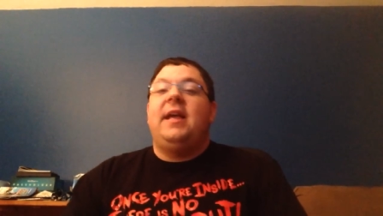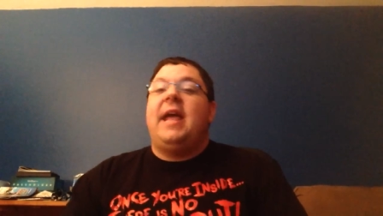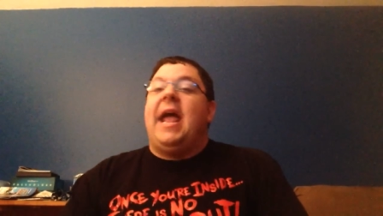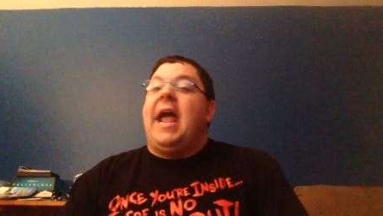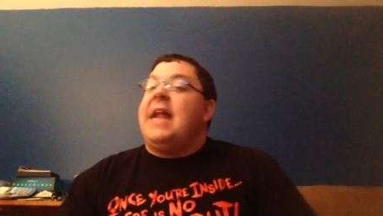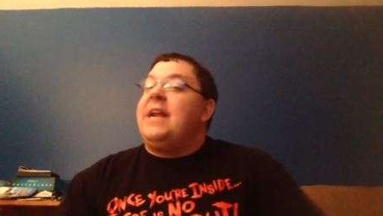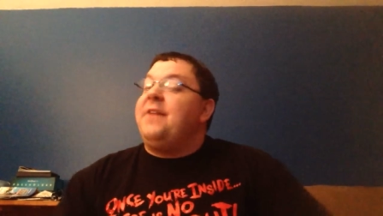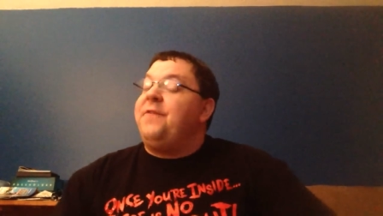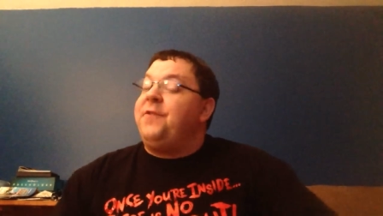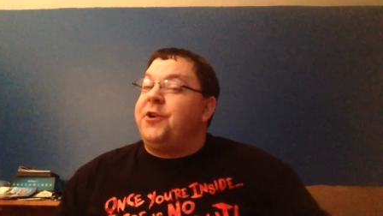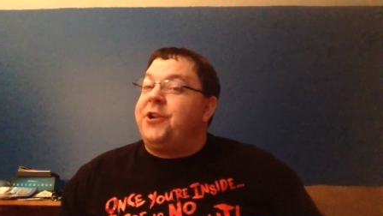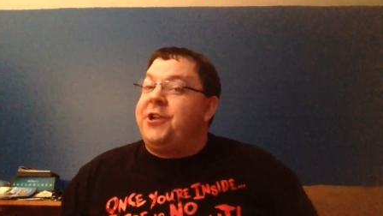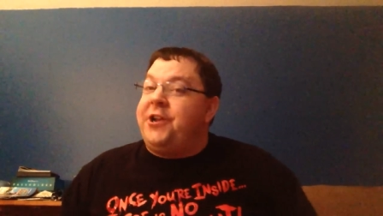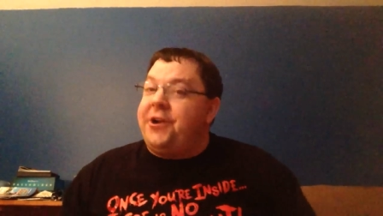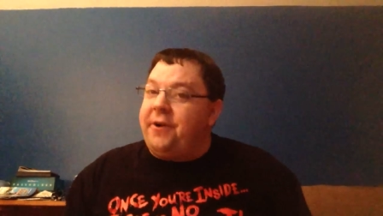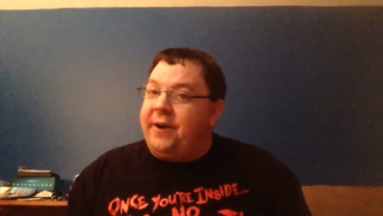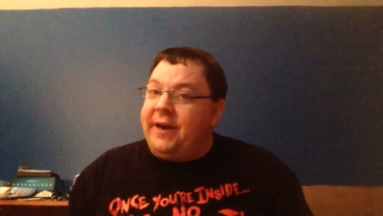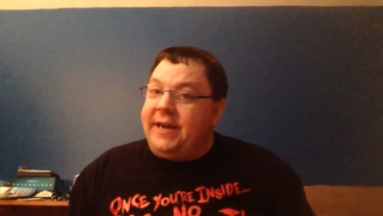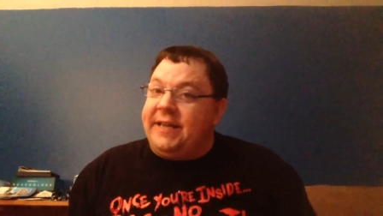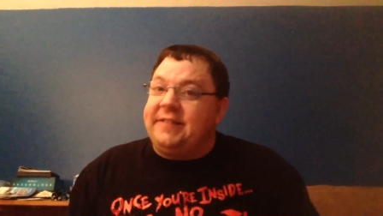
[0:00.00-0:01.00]
And if you're
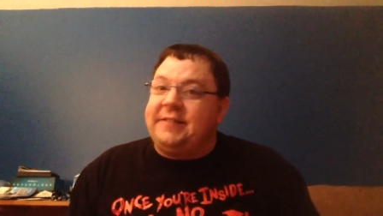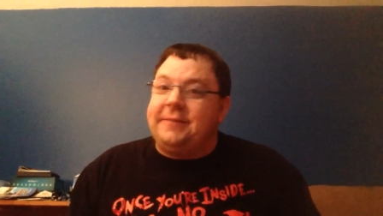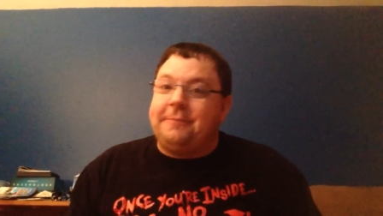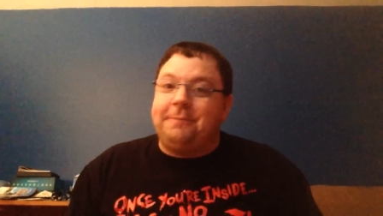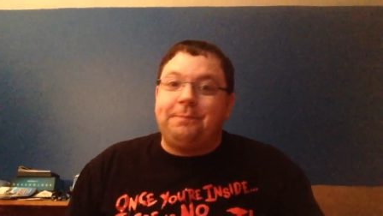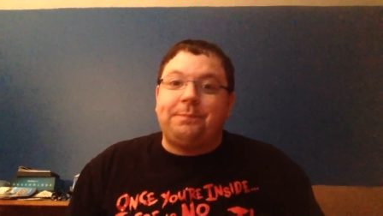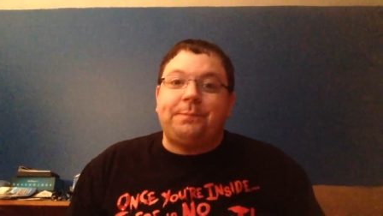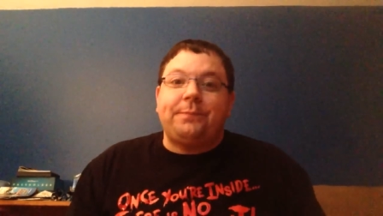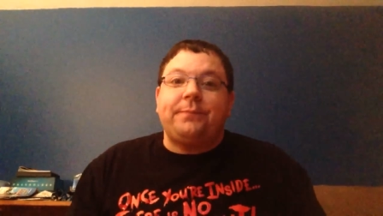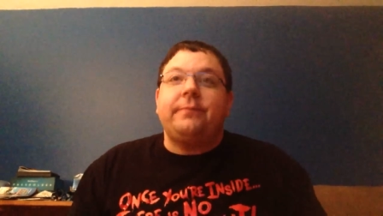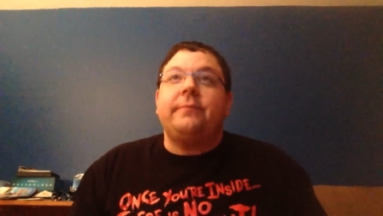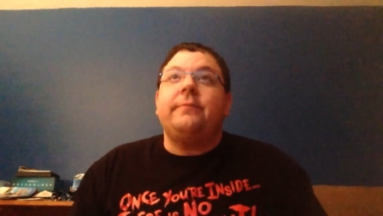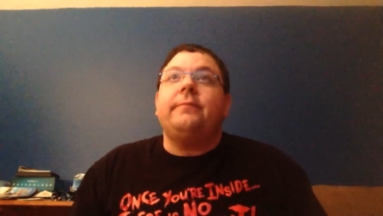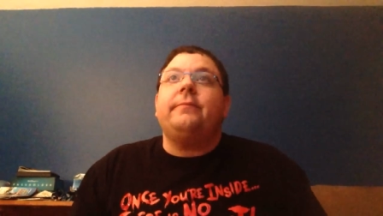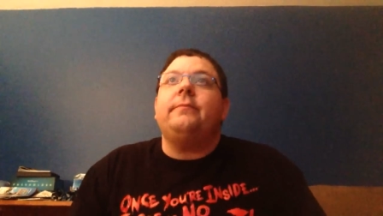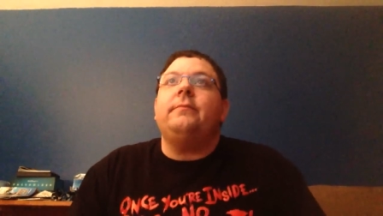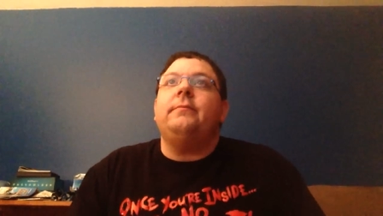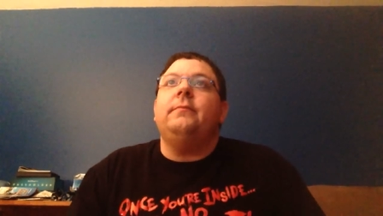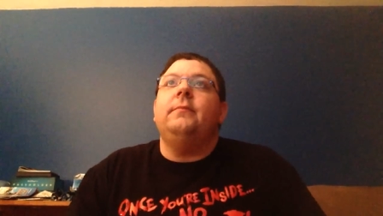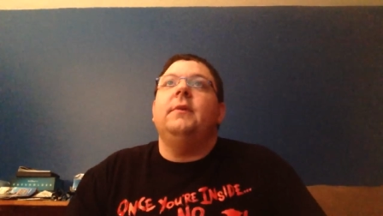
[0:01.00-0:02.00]
curious,
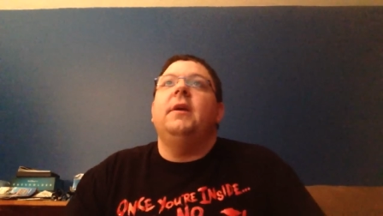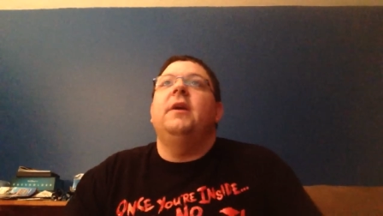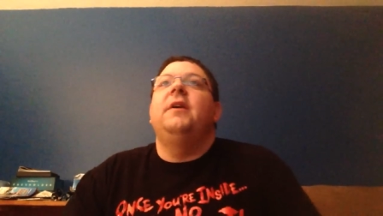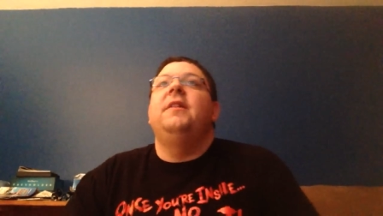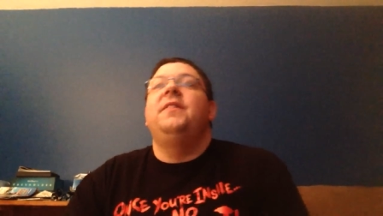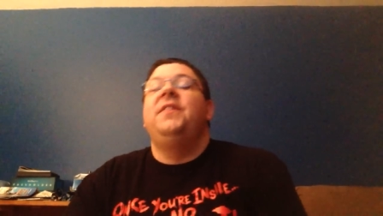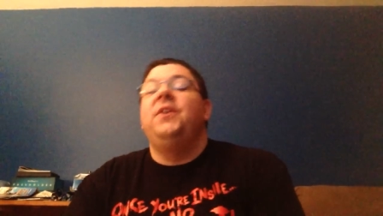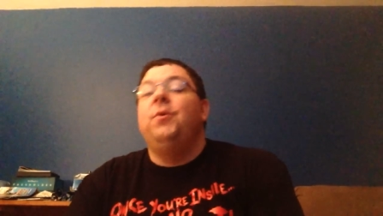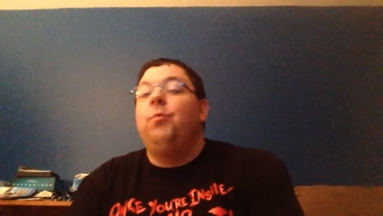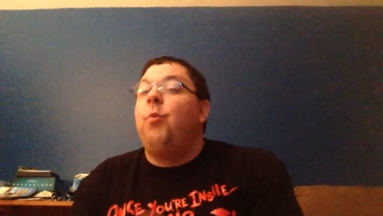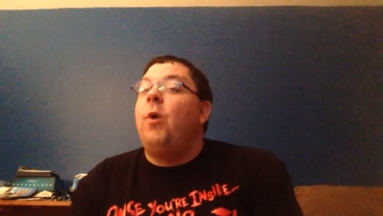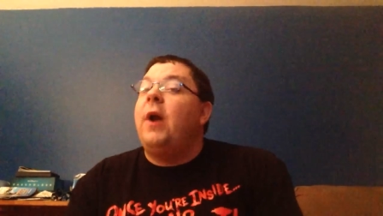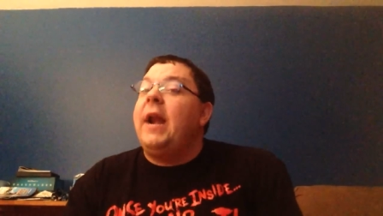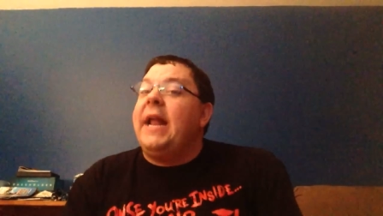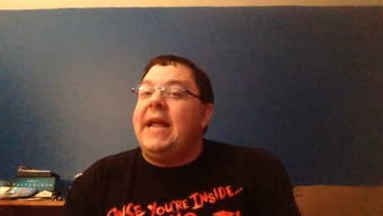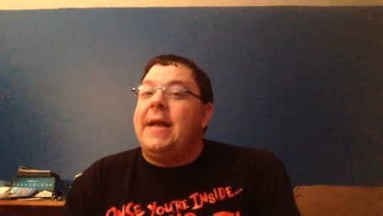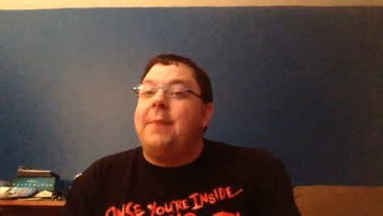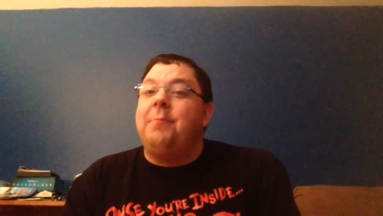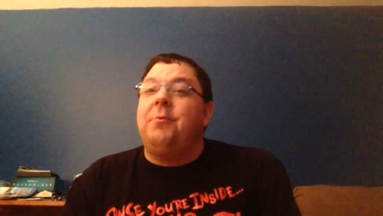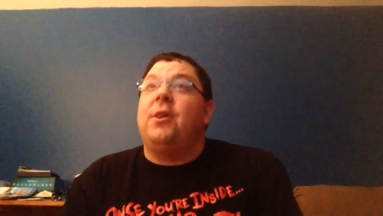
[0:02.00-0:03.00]
the 1
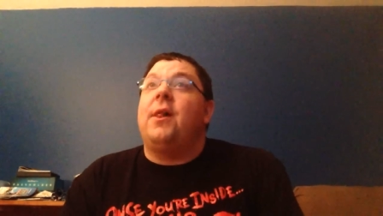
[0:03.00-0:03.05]
a.m.